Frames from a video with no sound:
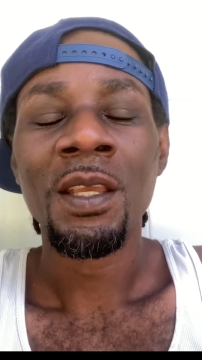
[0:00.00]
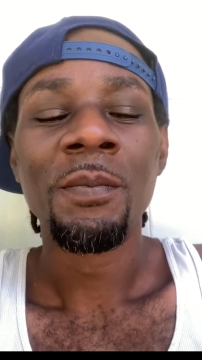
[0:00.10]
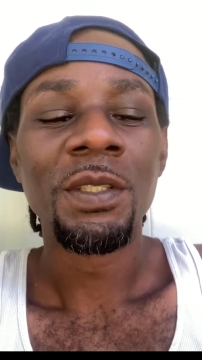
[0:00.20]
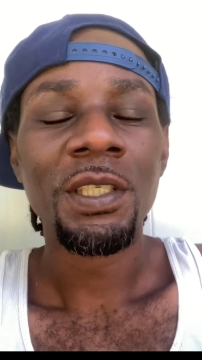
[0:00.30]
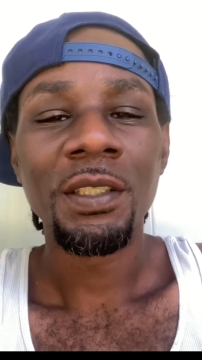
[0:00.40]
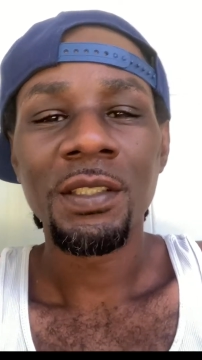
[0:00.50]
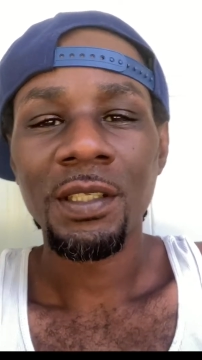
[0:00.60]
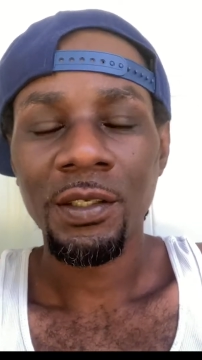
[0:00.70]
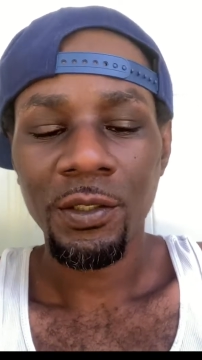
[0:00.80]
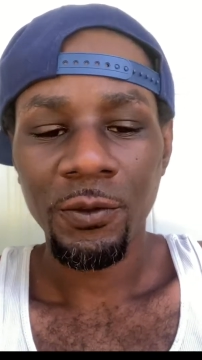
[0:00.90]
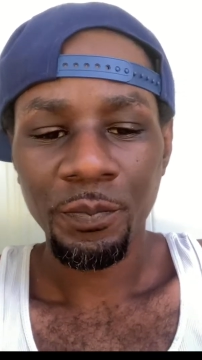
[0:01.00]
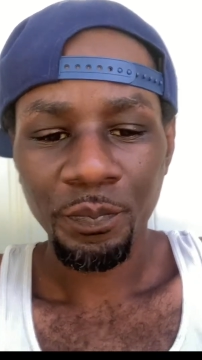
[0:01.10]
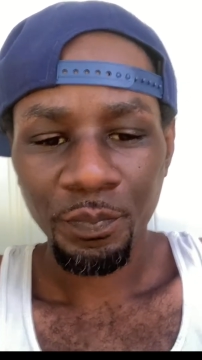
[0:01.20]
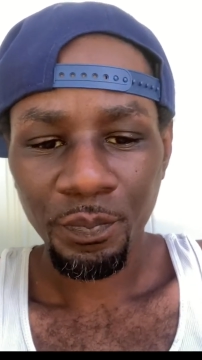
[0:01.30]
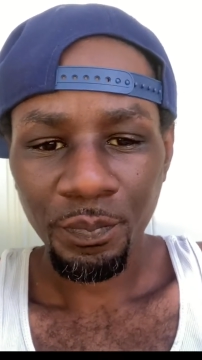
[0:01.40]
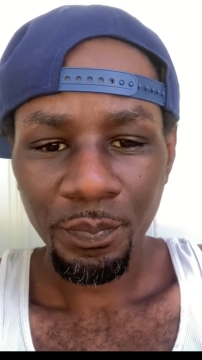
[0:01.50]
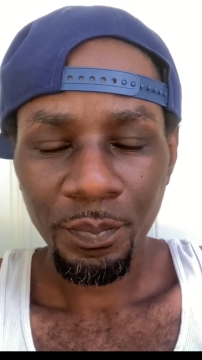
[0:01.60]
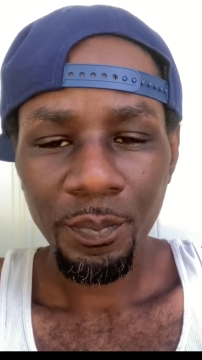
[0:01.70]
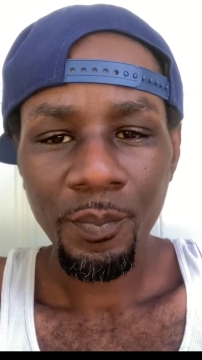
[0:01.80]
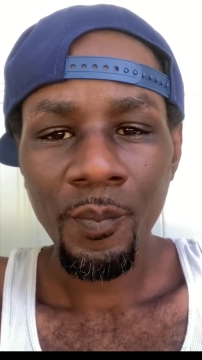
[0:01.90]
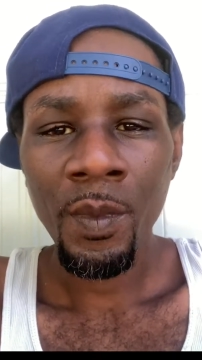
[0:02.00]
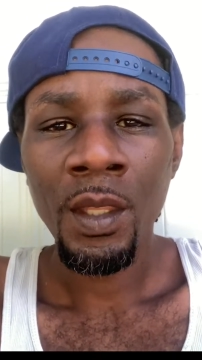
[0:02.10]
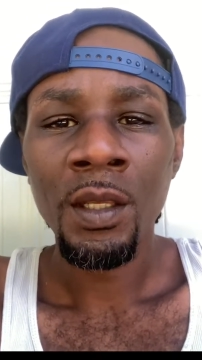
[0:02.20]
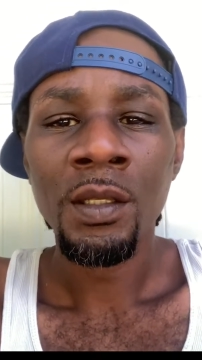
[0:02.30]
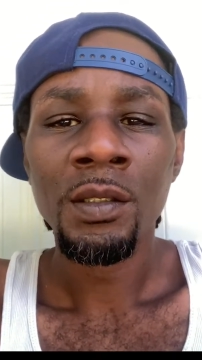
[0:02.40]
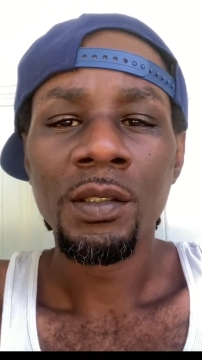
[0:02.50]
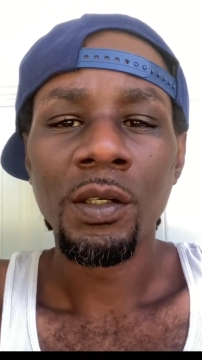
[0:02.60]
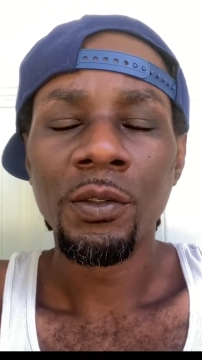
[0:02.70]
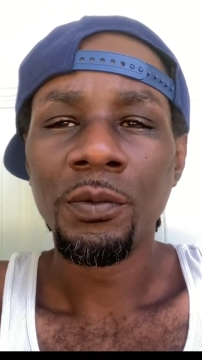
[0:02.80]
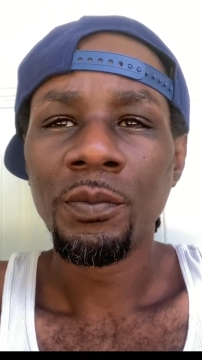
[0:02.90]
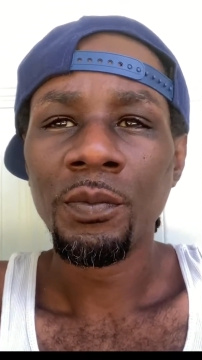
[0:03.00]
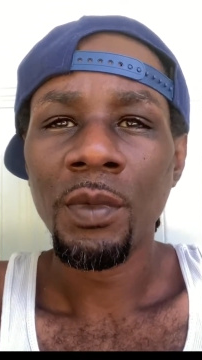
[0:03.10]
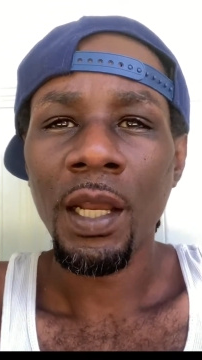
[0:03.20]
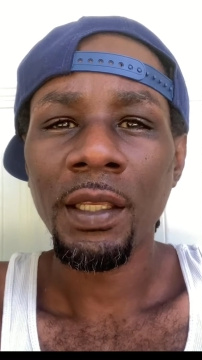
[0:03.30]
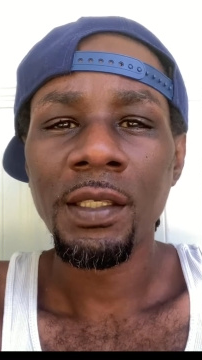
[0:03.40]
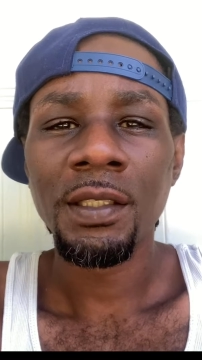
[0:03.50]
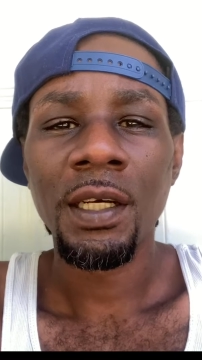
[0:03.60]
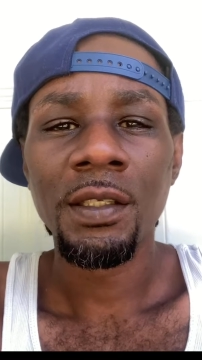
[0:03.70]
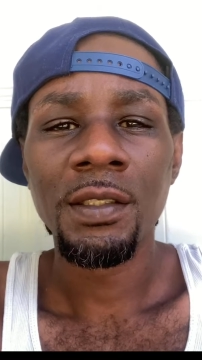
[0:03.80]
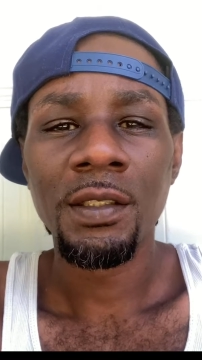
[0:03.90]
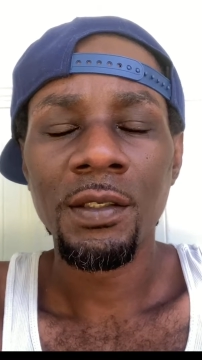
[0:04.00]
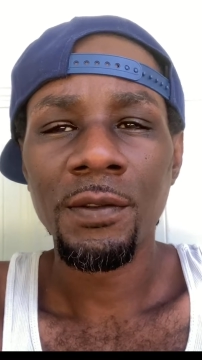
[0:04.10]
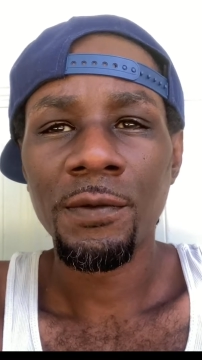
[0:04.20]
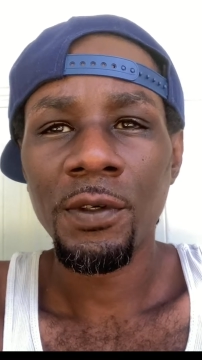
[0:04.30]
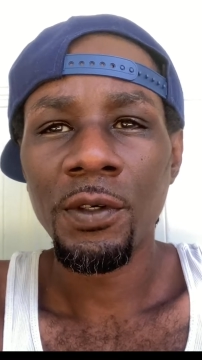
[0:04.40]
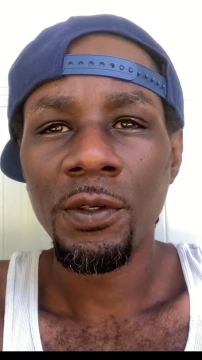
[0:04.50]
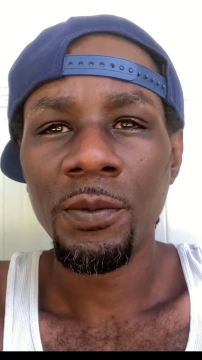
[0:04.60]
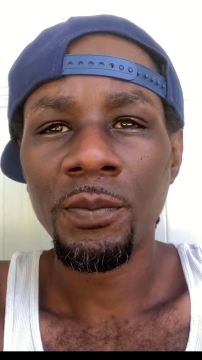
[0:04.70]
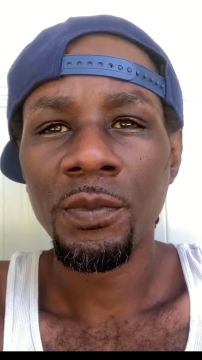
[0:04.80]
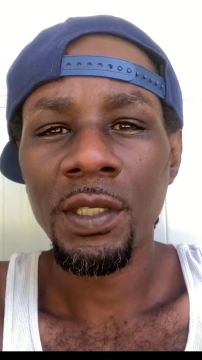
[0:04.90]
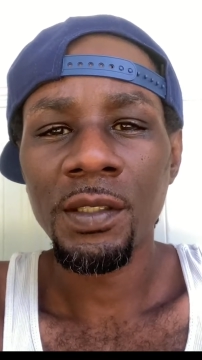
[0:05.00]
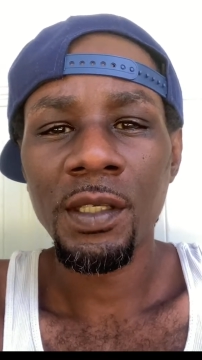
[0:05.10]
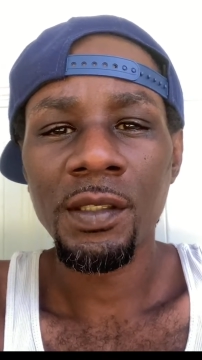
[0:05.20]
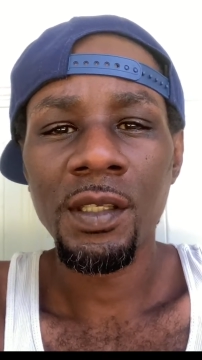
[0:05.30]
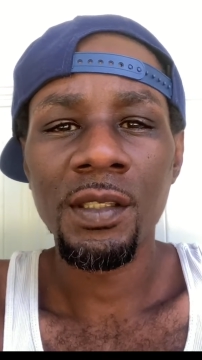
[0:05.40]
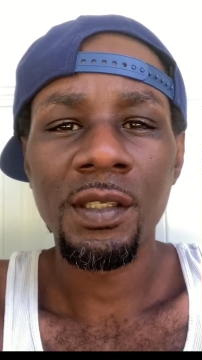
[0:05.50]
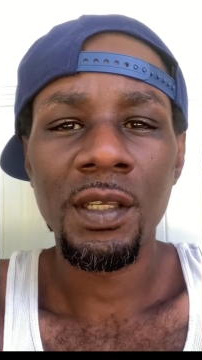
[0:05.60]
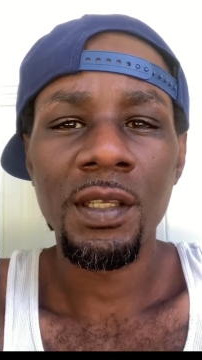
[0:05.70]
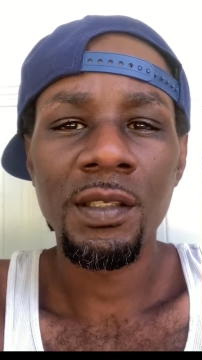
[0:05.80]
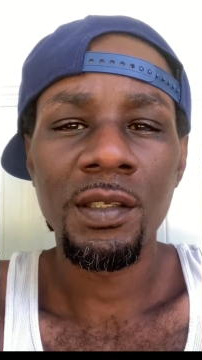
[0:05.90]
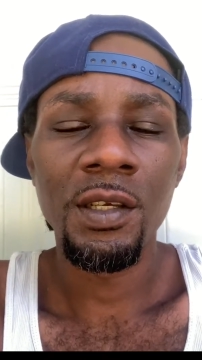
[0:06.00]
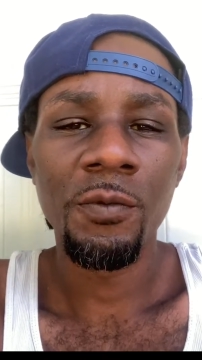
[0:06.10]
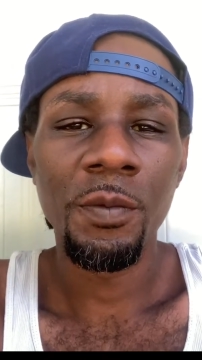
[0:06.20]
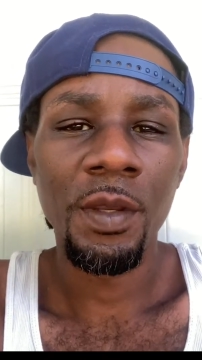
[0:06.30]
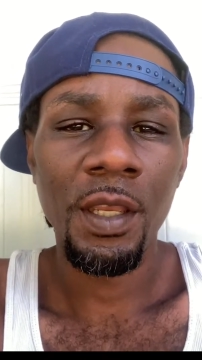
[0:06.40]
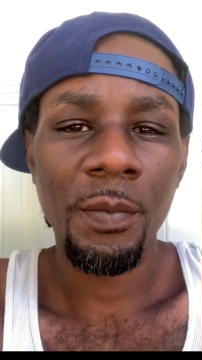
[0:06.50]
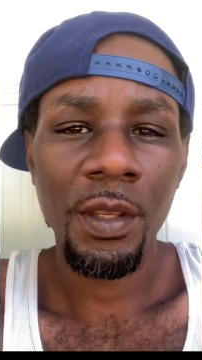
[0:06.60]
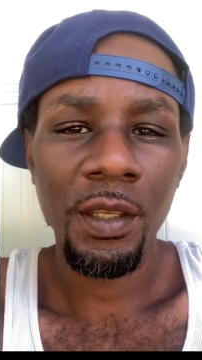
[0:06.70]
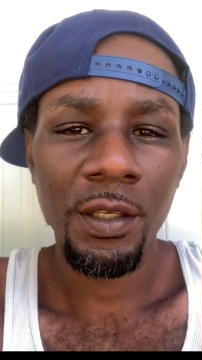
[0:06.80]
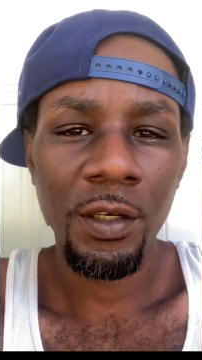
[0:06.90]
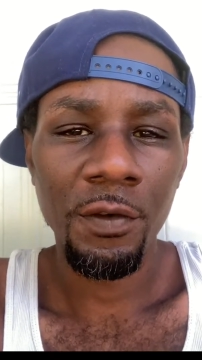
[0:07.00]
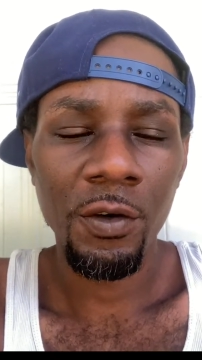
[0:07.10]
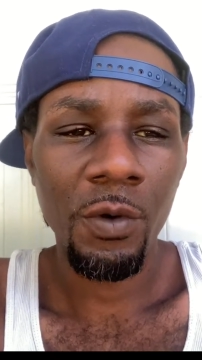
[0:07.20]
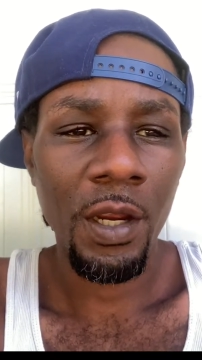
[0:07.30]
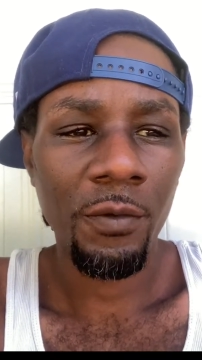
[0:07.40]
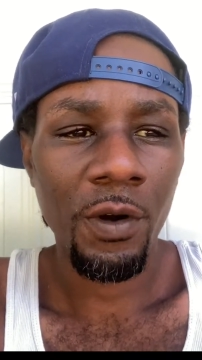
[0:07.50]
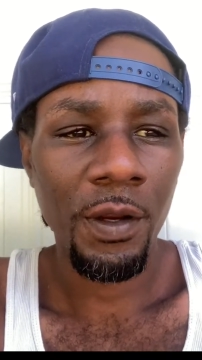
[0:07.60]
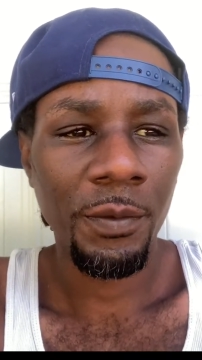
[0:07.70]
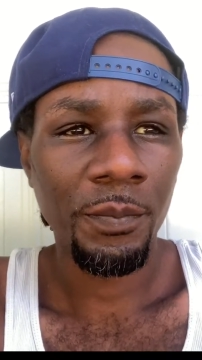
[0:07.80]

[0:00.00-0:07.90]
But check this out, though. So, I guess all this stem from, they say 16 slept with Bandman Kevo wife, right?